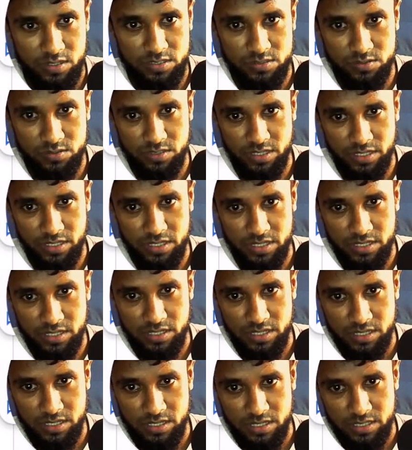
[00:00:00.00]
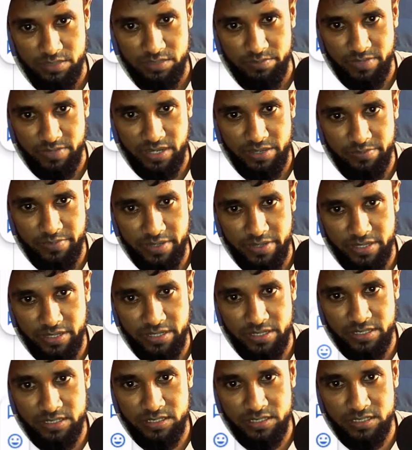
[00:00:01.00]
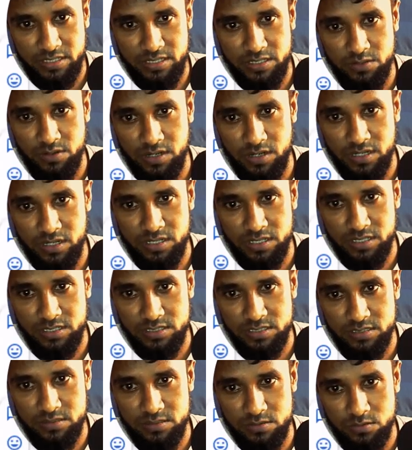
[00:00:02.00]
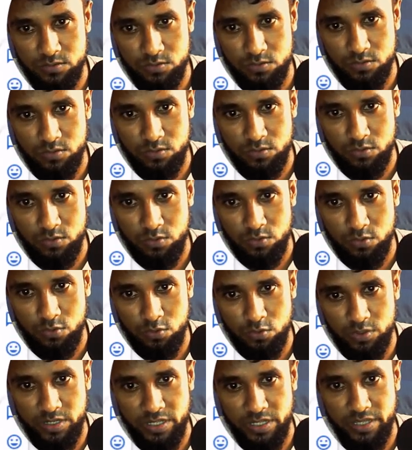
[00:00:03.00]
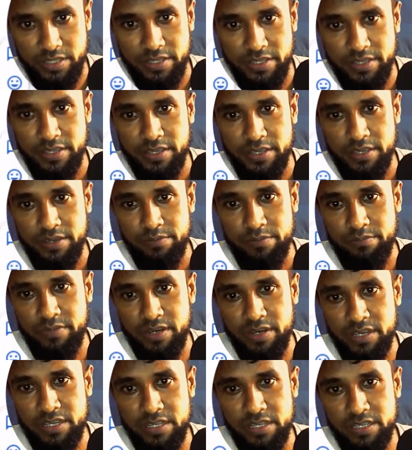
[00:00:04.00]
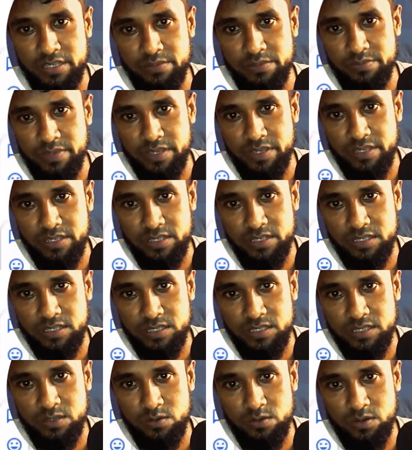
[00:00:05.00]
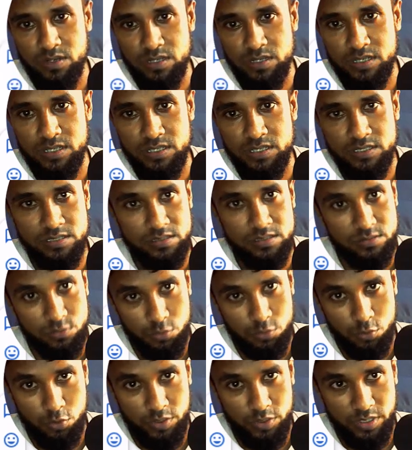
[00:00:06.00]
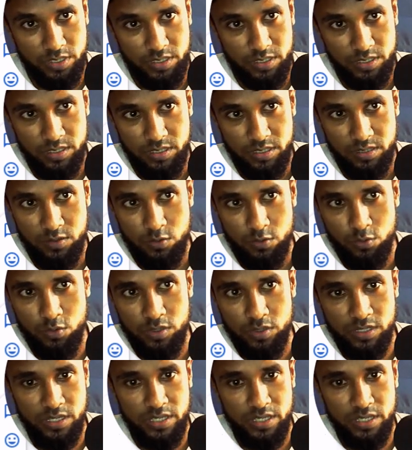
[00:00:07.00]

Okay, my main keyword is hoodie. My main keyword is hoodie. Okay,